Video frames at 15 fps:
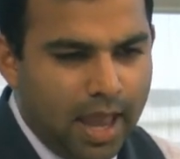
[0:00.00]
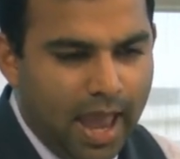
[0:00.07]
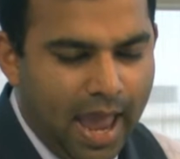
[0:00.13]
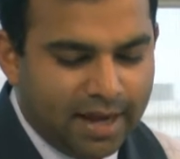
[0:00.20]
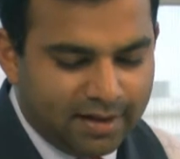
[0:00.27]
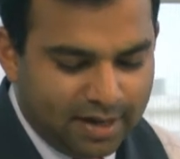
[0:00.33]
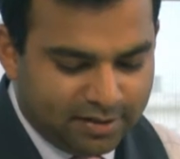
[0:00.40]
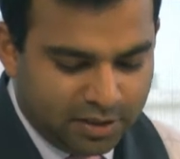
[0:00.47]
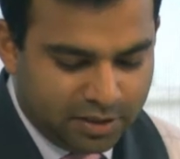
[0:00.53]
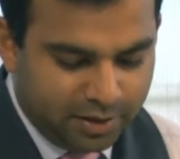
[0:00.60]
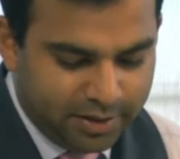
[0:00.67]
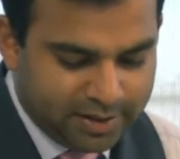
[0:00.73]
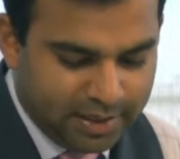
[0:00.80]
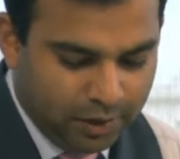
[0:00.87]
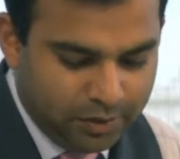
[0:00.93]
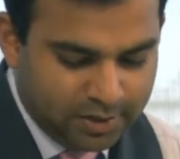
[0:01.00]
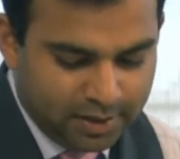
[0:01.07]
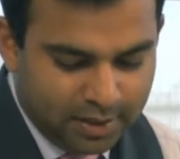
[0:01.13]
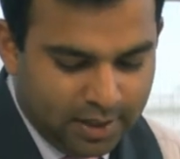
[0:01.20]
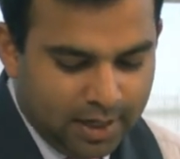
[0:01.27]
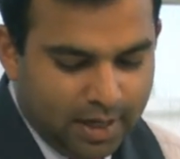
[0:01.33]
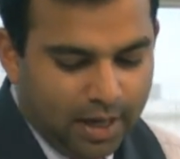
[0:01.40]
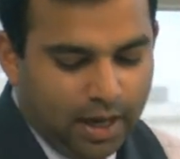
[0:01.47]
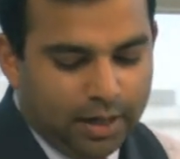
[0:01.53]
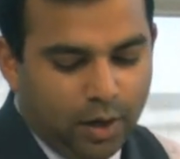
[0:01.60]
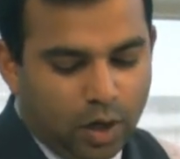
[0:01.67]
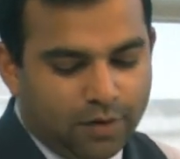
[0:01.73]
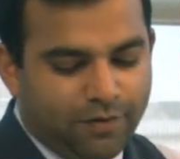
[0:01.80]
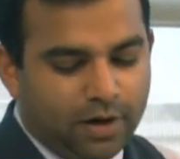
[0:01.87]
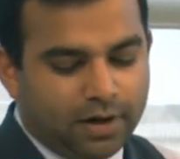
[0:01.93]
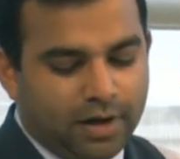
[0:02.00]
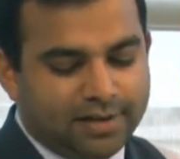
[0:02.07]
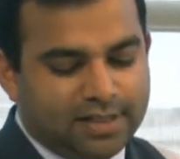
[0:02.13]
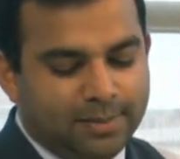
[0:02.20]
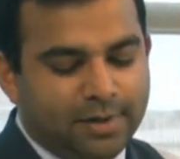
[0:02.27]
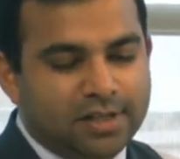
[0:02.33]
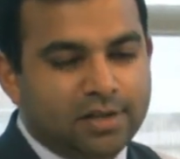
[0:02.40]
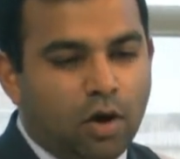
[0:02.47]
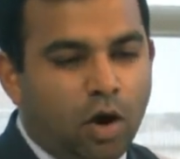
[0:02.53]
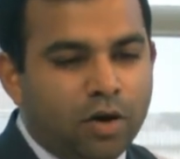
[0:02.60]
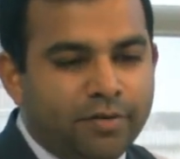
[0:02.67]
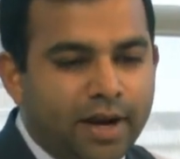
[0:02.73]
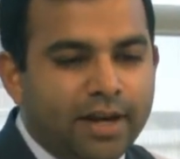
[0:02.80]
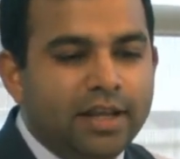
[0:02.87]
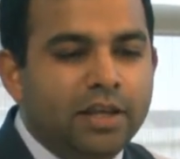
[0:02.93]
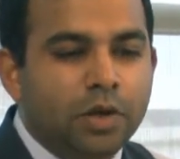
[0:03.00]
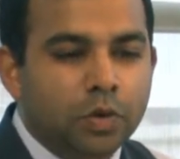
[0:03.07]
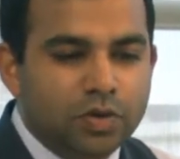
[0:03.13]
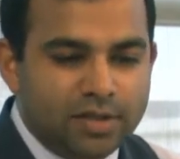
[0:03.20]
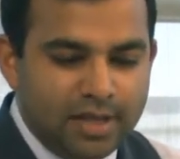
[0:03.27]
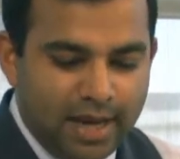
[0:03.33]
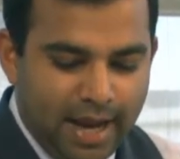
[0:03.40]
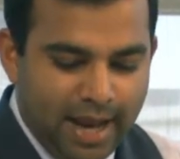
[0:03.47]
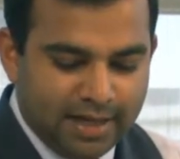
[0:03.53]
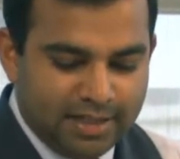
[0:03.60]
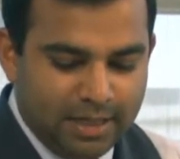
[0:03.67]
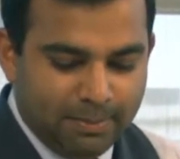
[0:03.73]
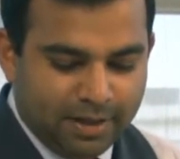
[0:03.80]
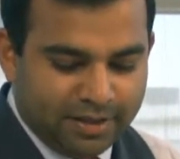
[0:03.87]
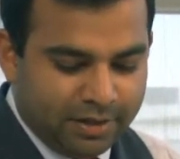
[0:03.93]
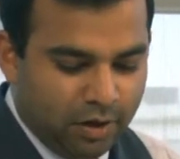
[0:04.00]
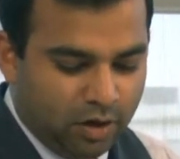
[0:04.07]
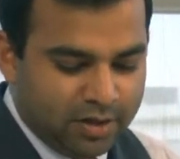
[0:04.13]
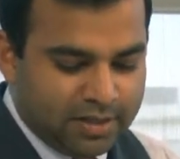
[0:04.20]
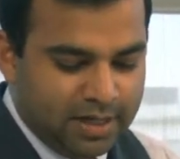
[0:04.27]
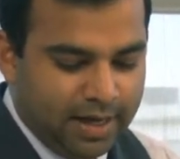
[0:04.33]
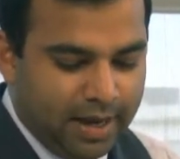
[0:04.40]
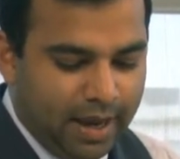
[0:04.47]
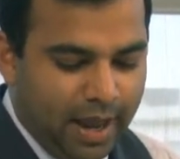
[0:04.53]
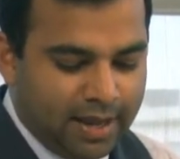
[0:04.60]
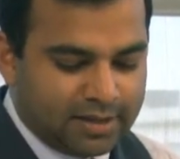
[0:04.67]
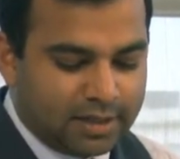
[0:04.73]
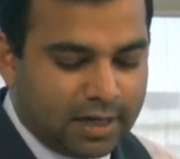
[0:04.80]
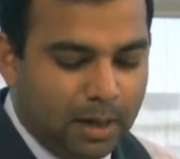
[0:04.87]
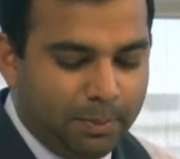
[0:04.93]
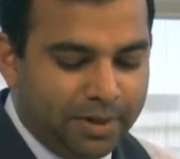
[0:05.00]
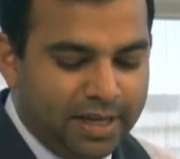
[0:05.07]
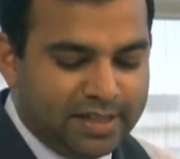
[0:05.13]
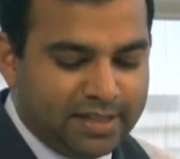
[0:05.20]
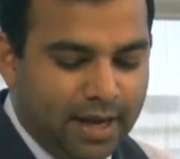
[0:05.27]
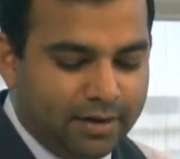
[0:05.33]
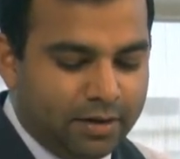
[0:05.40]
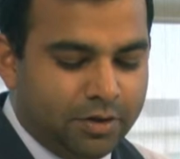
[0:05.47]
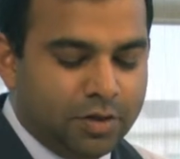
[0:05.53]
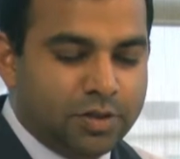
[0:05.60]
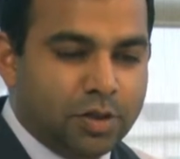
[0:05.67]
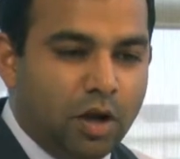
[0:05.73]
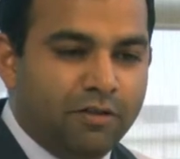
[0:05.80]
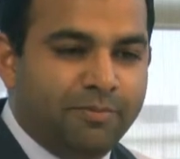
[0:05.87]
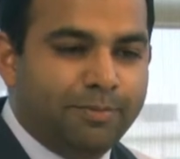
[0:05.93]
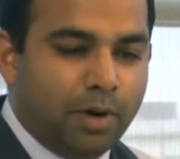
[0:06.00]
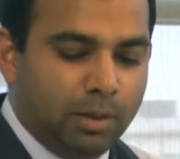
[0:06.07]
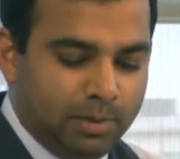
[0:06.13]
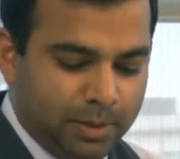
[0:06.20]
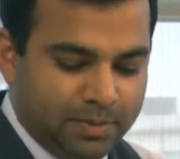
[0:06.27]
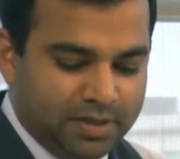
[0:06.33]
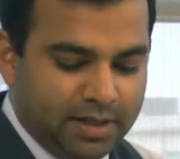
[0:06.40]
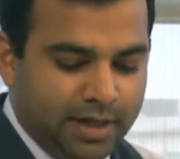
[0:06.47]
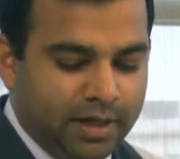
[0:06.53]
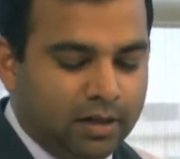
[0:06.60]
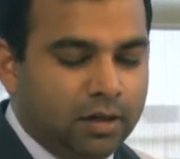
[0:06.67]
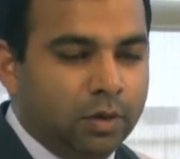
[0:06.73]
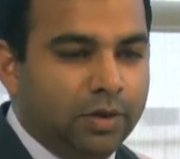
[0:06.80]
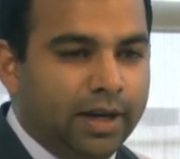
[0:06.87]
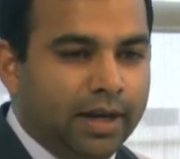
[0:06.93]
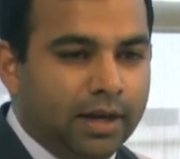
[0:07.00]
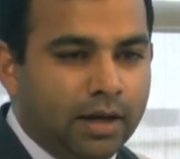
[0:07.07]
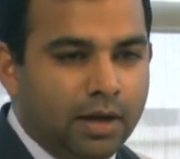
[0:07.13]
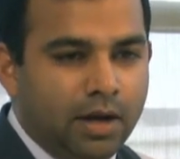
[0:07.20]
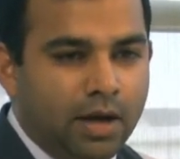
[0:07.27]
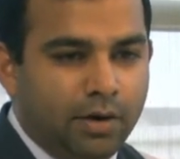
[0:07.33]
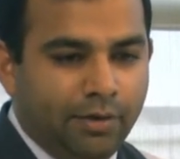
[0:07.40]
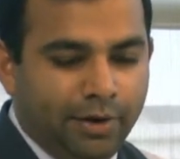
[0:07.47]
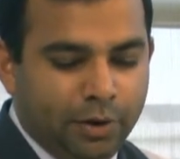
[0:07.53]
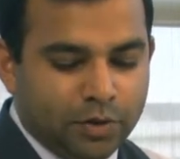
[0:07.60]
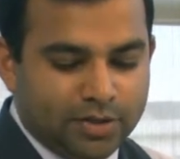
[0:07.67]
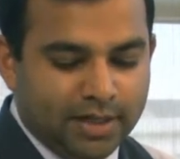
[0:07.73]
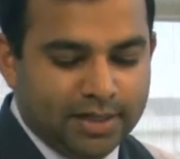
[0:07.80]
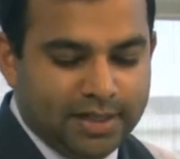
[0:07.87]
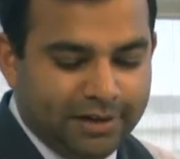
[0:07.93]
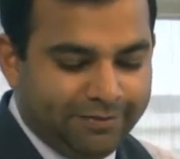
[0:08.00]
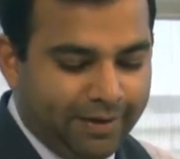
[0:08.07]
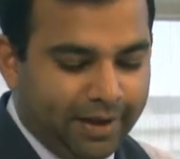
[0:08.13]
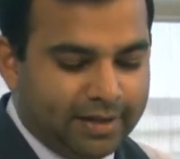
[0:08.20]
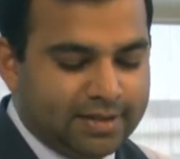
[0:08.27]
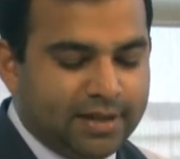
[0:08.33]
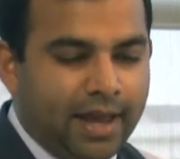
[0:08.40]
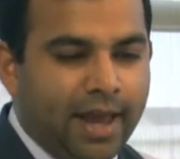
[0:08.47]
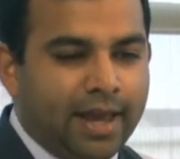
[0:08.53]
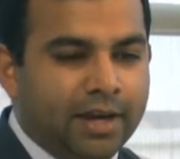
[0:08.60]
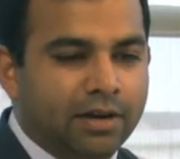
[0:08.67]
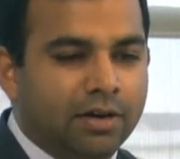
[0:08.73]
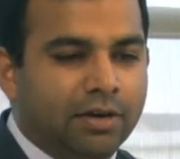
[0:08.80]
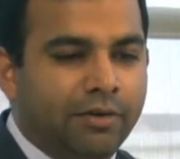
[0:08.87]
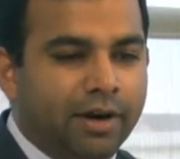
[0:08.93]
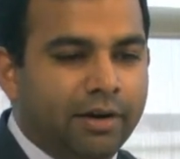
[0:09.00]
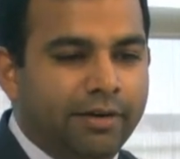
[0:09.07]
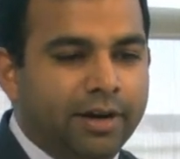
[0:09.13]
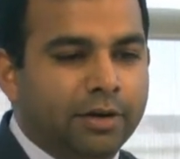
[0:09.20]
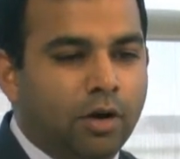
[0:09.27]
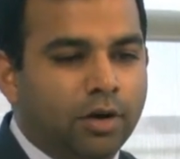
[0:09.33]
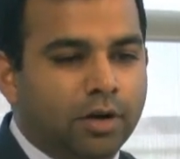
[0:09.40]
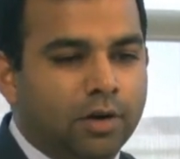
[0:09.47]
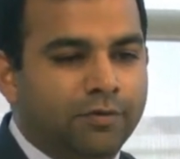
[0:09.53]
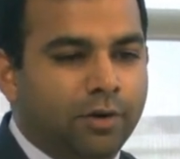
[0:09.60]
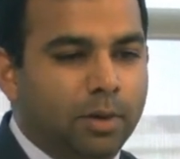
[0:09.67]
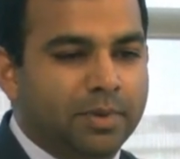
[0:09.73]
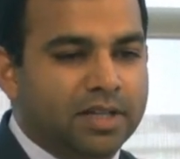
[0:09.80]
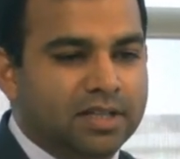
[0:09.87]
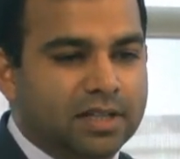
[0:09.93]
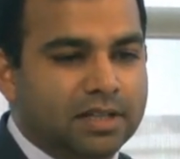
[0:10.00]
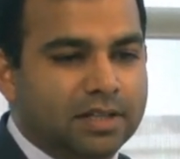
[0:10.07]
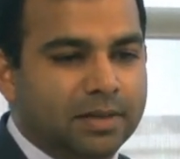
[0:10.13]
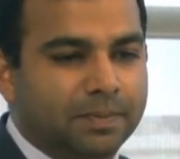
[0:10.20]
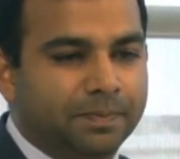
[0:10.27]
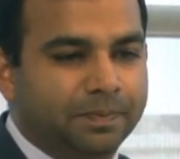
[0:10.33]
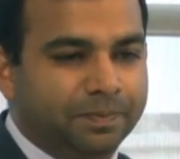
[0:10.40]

And as it turns out, a lot of our customers already use the 8D methodology as a company standard to solve problems, including reducing defects and recurring nonconformances.